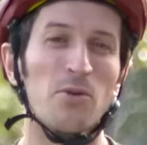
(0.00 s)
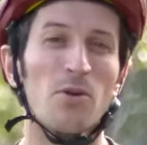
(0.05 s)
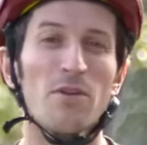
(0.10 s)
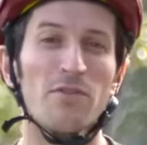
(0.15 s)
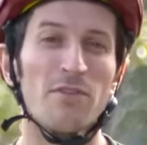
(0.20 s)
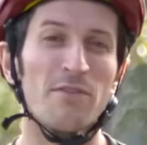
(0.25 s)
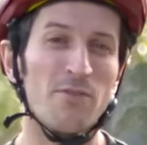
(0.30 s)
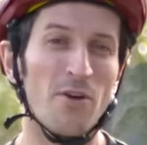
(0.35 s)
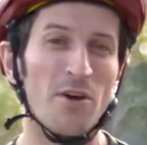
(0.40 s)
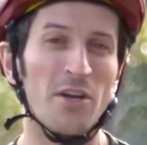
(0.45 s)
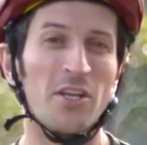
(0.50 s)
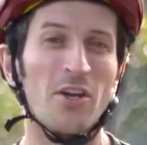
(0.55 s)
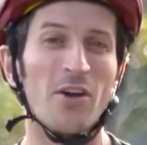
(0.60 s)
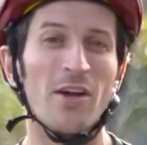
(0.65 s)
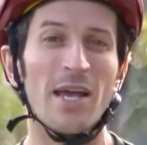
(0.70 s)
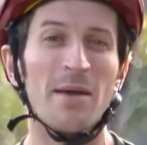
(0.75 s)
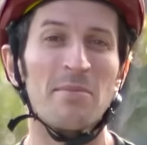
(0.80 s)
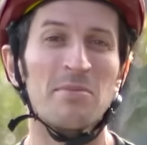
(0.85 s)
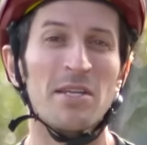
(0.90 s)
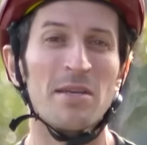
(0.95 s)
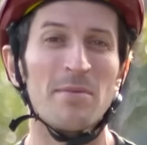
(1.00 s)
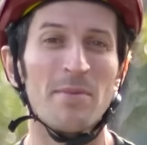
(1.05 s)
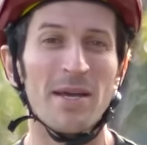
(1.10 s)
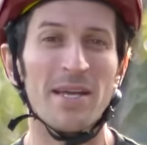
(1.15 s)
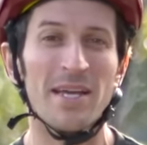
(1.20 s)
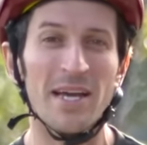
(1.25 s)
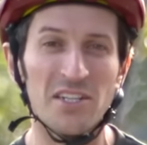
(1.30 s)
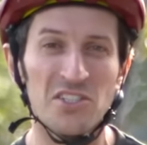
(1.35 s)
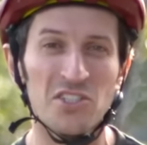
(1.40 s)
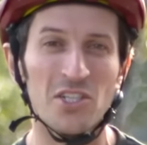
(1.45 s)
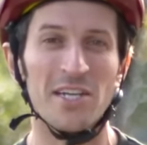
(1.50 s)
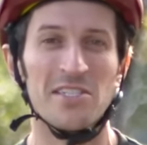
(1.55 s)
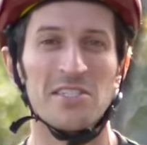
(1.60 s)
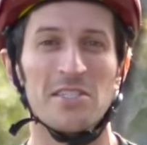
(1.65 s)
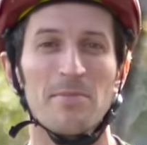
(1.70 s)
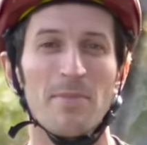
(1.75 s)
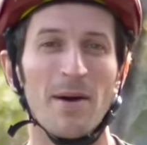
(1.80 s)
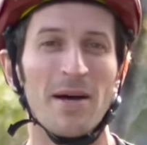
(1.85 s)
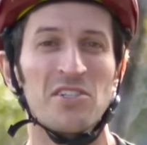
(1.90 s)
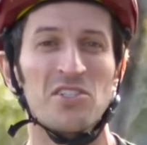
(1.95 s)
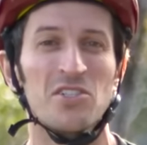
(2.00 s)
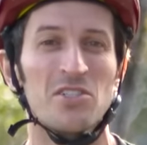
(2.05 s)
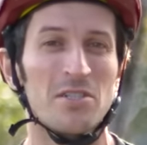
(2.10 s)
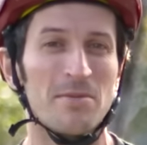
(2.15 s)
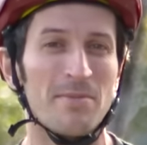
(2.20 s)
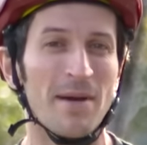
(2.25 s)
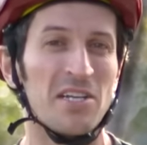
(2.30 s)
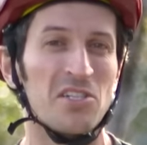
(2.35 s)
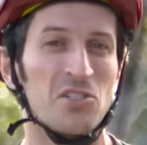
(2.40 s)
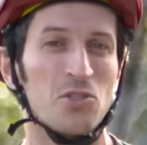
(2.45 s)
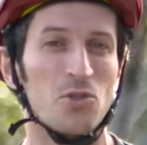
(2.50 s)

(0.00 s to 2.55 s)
crew from Vertigo MTB are just a bunch to make